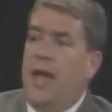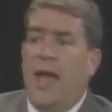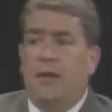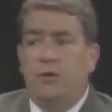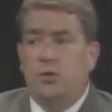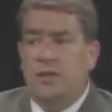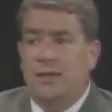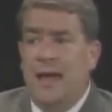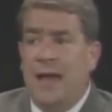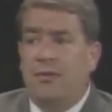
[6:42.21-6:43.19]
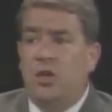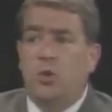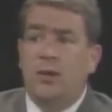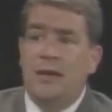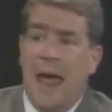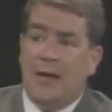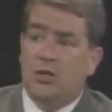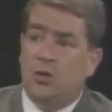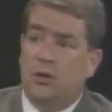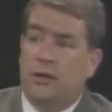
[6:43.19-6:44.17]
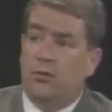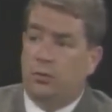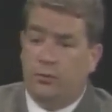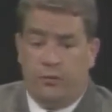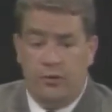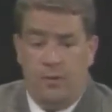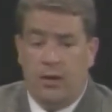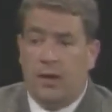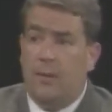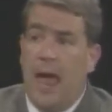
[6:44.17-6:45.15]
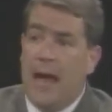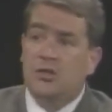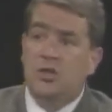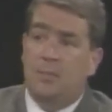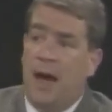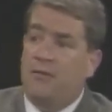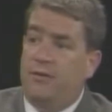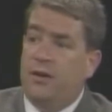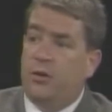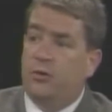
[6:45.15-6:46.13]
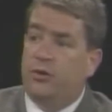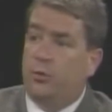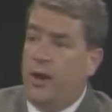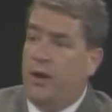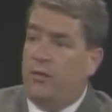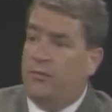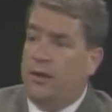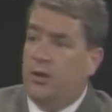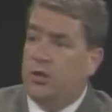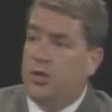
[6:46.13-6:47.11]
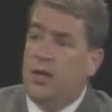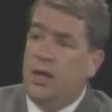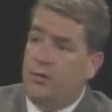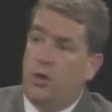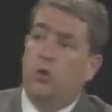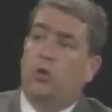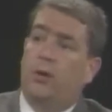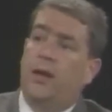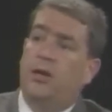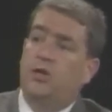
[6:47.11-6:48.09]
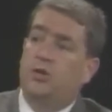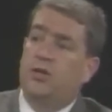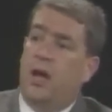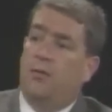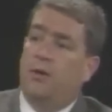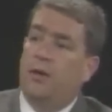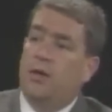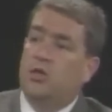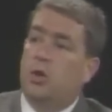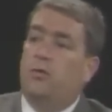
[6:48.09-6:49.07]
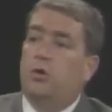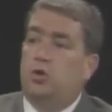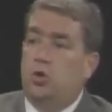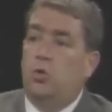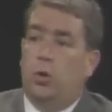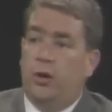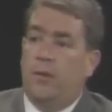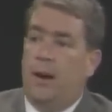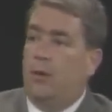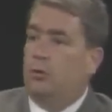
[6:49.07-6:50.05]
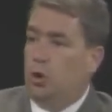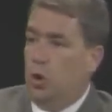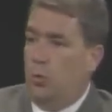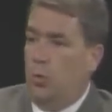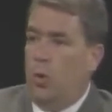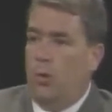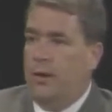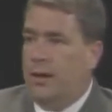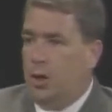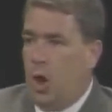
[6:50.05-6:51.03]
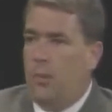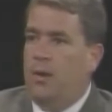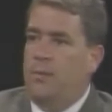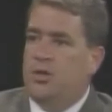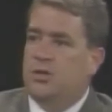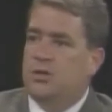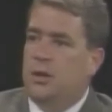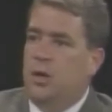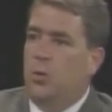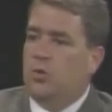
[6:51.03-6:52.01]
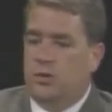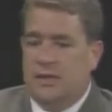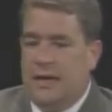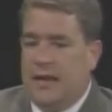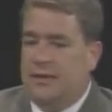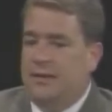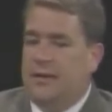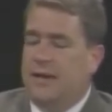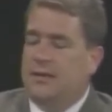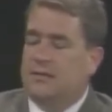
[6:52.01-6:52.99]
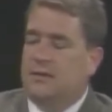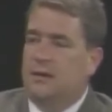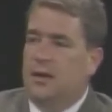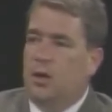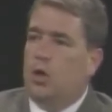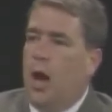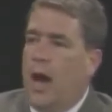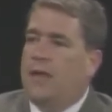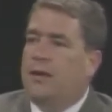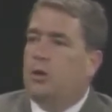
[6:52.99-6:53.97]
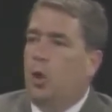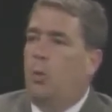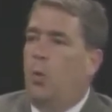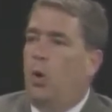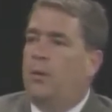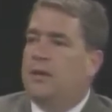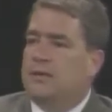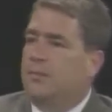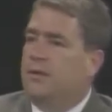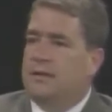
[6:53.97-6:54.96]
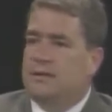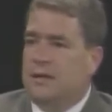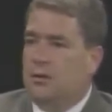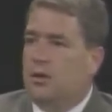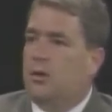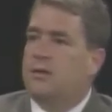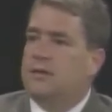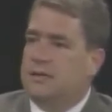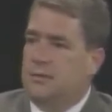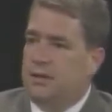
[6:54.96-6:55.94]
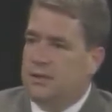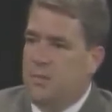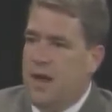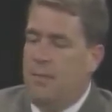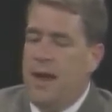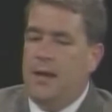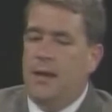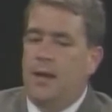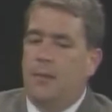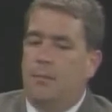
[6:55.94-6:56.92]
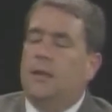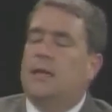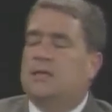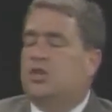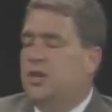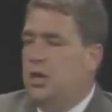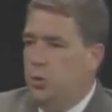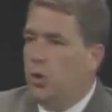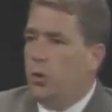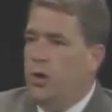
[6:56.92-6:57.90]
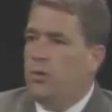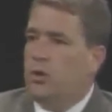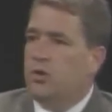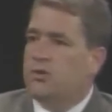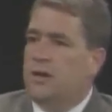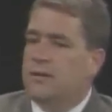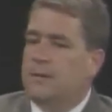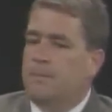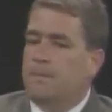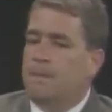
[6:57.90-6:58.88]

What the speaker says: And if you did that, then you would naturally, through the free market, actually buy vehicles that ran off the energy that you created yourself. Yeah. So if you do worry about global warming and carbon emissions, which once again, I think that doesn't, I think global warming is something that's cyclical, it's not something that's man-made. But let's just say you agree with those things.